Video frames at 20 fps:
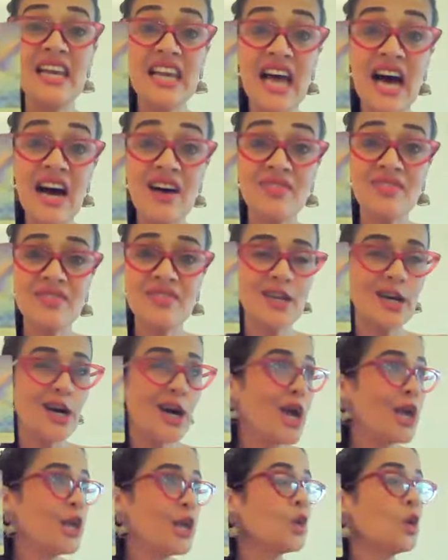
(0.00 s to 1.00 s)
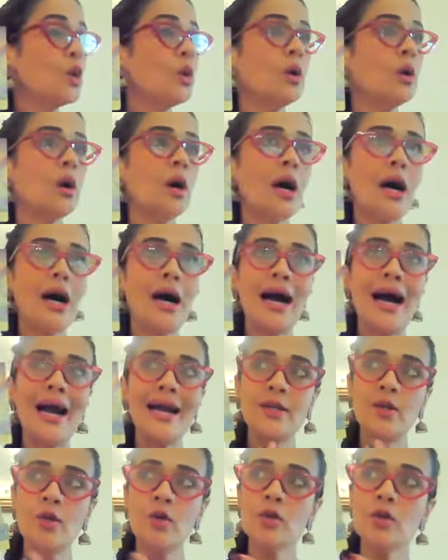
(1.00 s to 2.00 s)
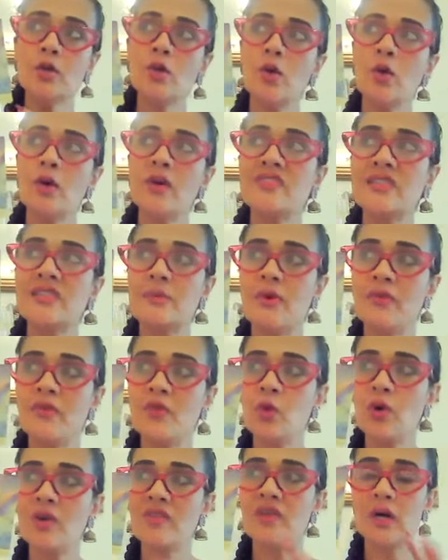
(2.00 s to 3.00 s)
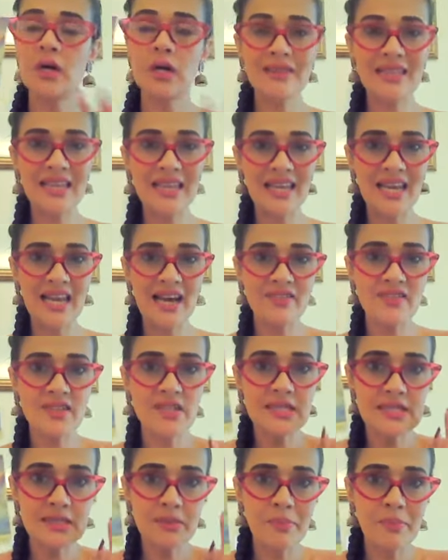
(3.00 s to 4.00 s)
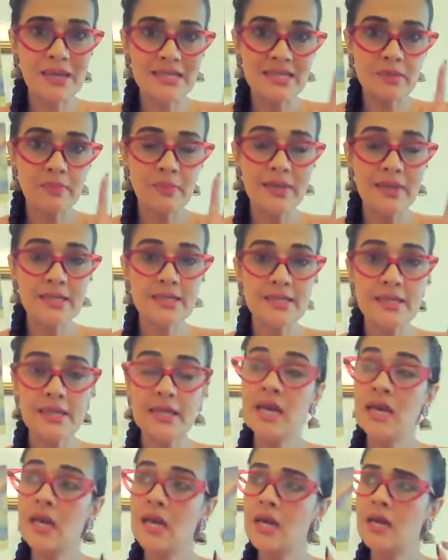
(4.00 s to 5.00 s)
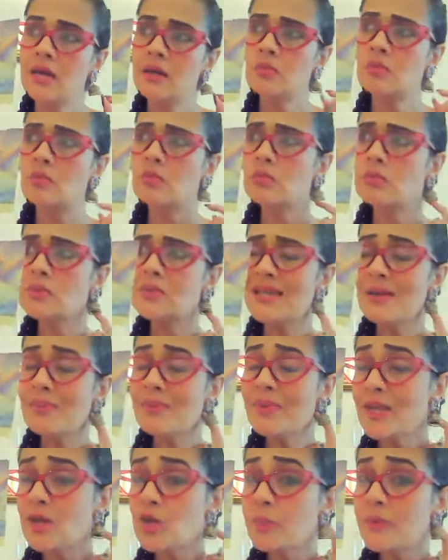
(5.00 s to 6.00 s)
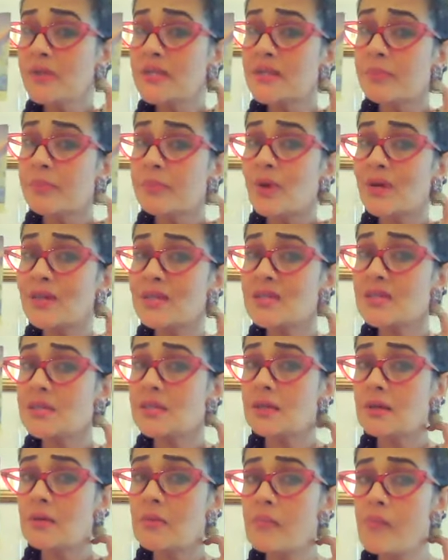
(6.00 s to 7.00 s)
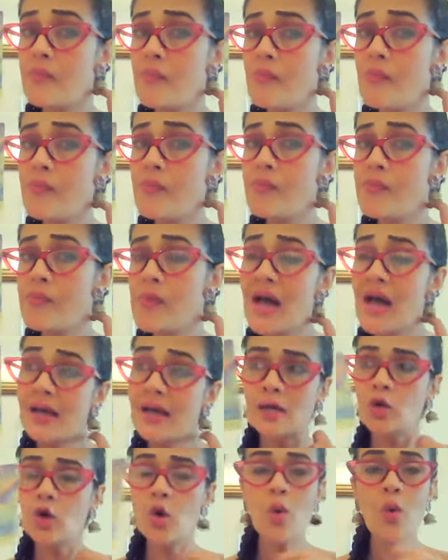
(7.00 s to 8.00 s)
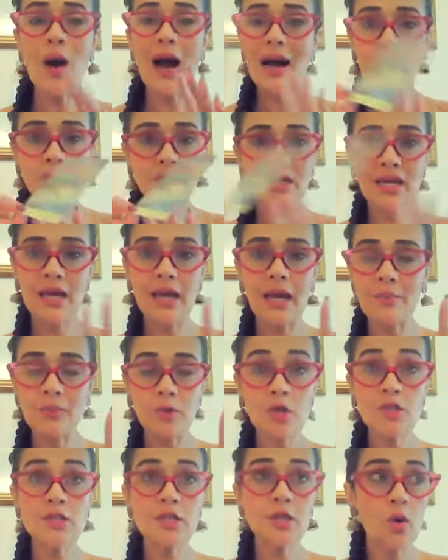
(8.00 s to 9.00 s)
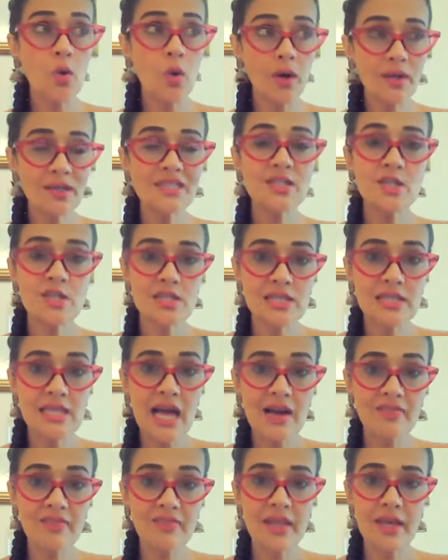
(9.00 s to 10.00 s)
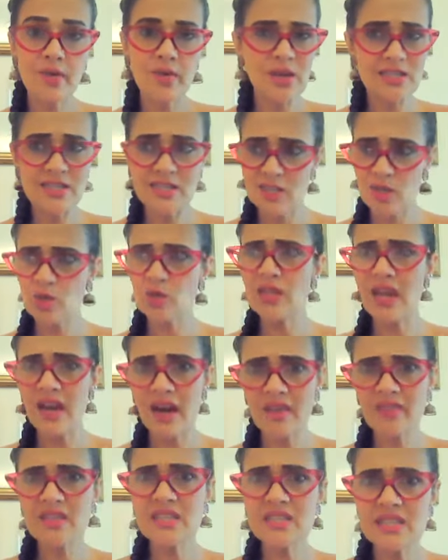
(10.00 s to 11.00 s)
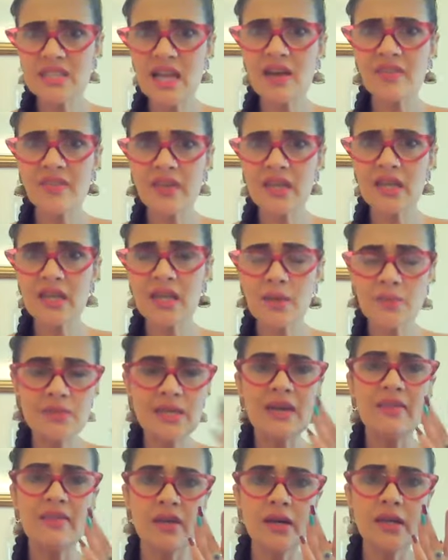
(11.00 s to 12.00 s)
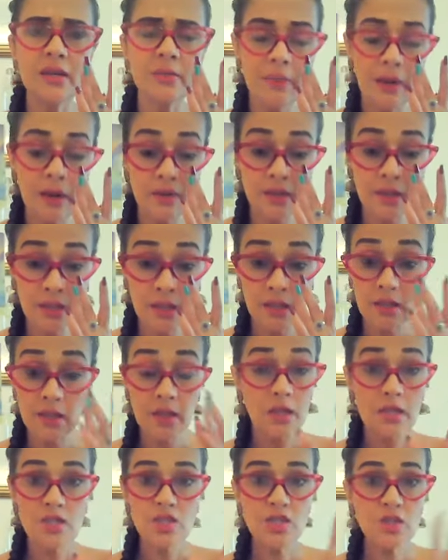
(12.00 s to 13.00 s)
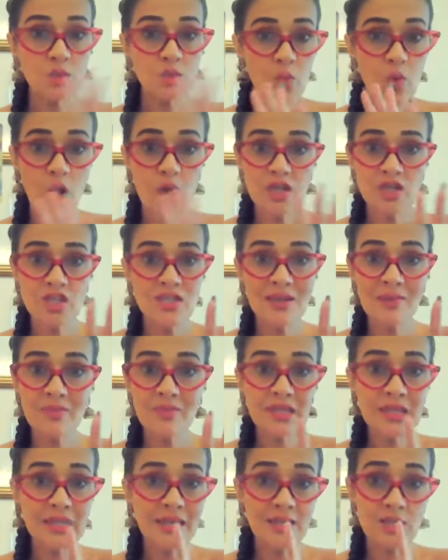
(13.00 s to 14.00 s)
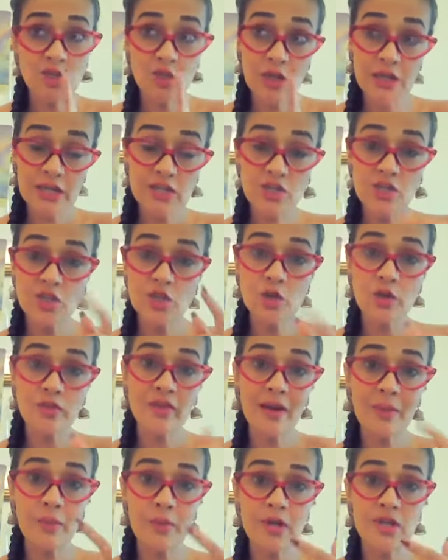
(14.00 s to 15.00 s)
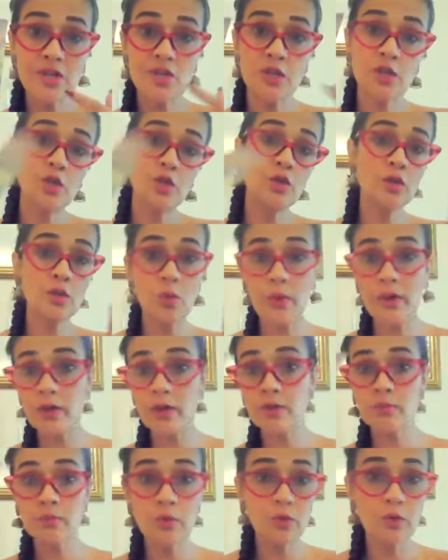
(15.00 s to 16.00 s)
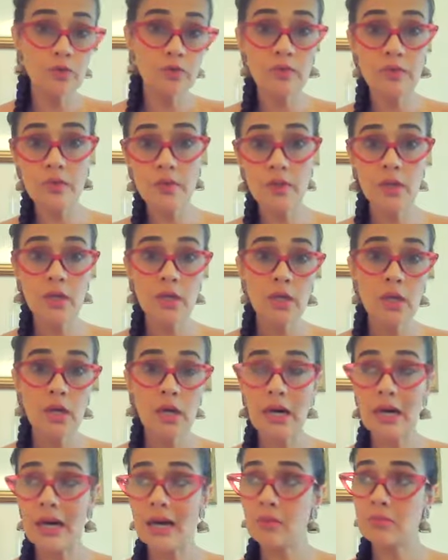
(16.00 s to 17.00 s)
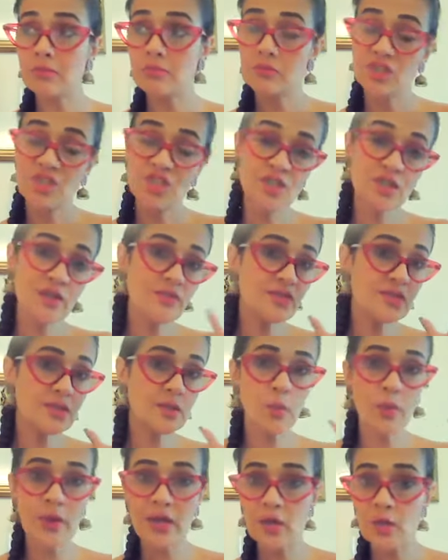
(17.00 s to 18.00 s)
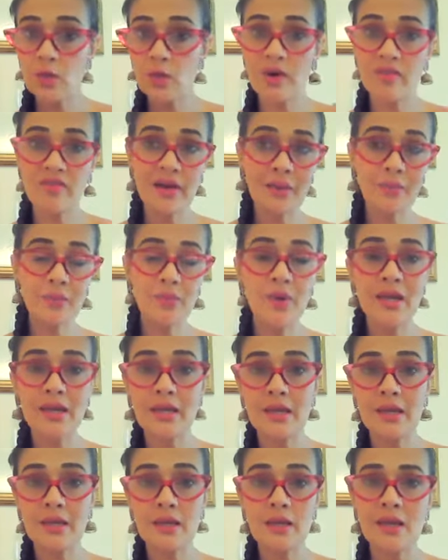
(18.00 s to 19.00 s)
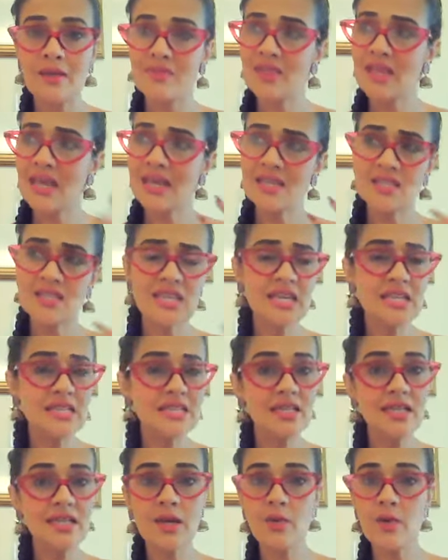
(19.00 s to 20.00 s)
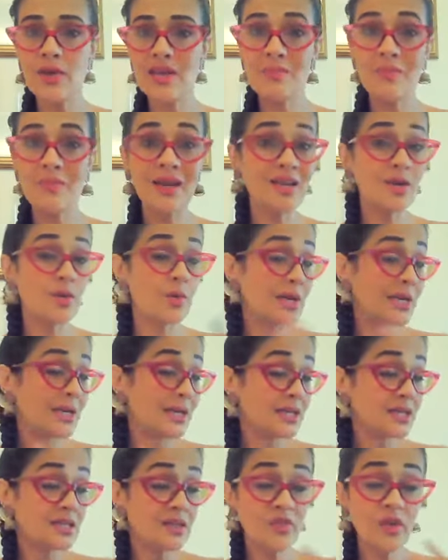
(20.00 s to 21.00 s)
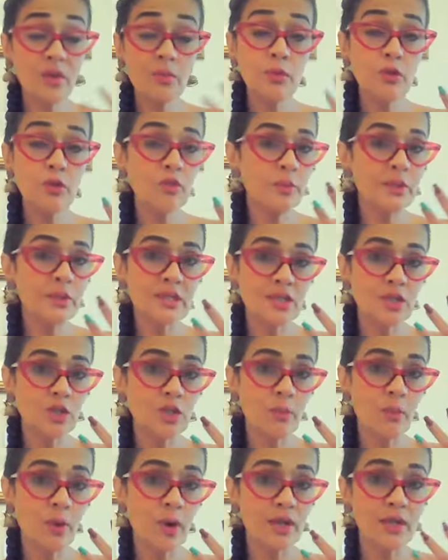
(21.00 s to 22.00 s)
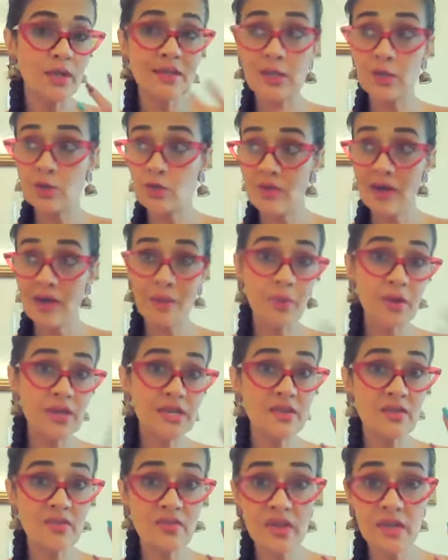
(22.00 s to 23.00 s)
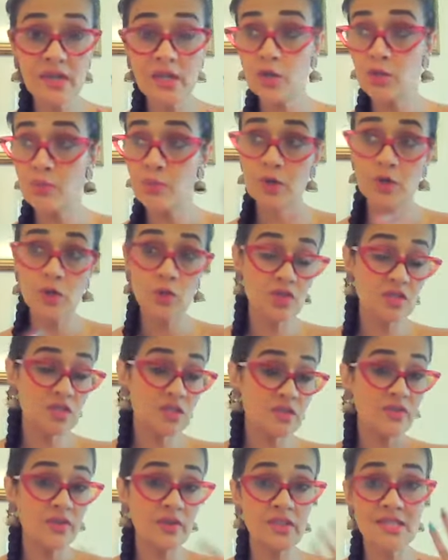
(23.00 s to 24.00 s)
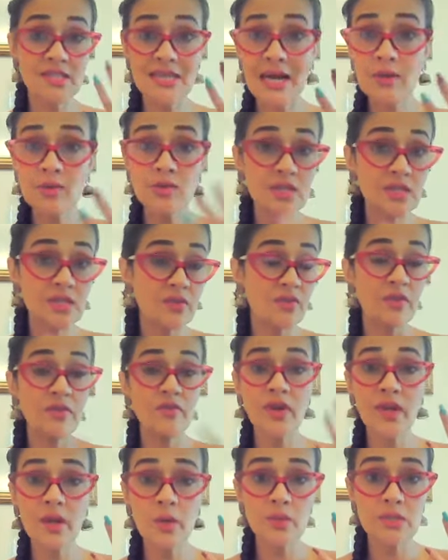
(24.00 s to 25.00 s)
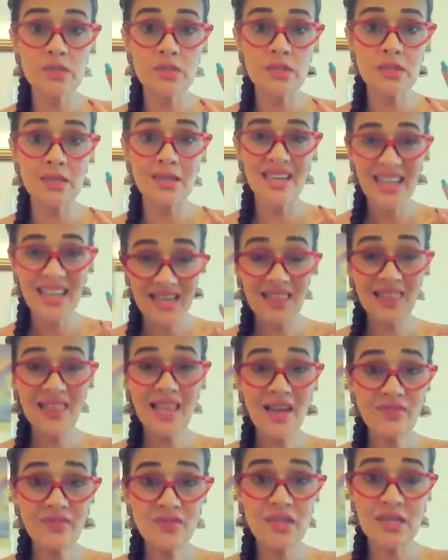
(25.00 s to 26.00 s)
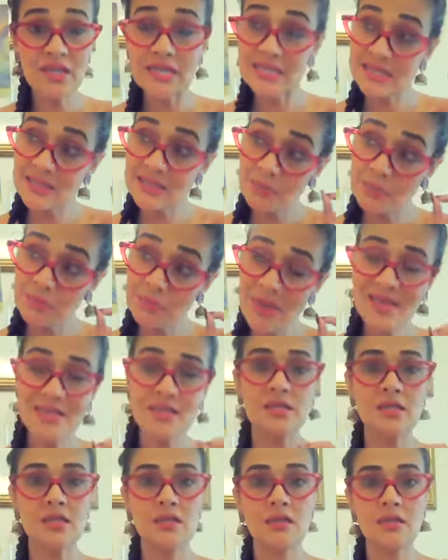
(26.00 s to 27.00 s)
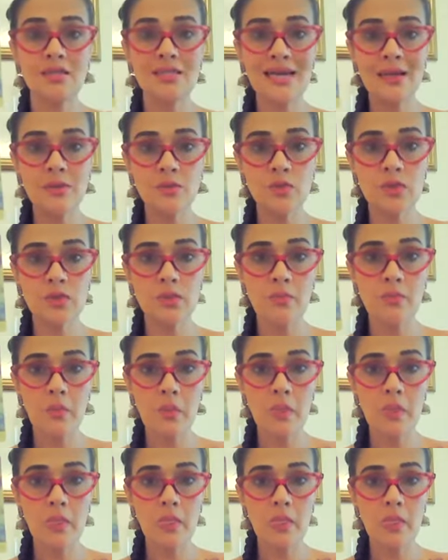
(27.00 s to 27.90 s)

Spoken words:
Laughter. You know, I don't know if some of you have heard that laughter is the best medicine. Somebody could be depressed here. Go out. I'm not saying go out and just laugh like crazy, though there are these laughing clubs. I've heard about it. Just watch something that changes your vibration, you know, the way you move. Shift the way you are vibrating. That is easily created by creating a different movement in your body. Then you vibrate differently. You produce a different sound, a different frequency. Laughter is the best sound.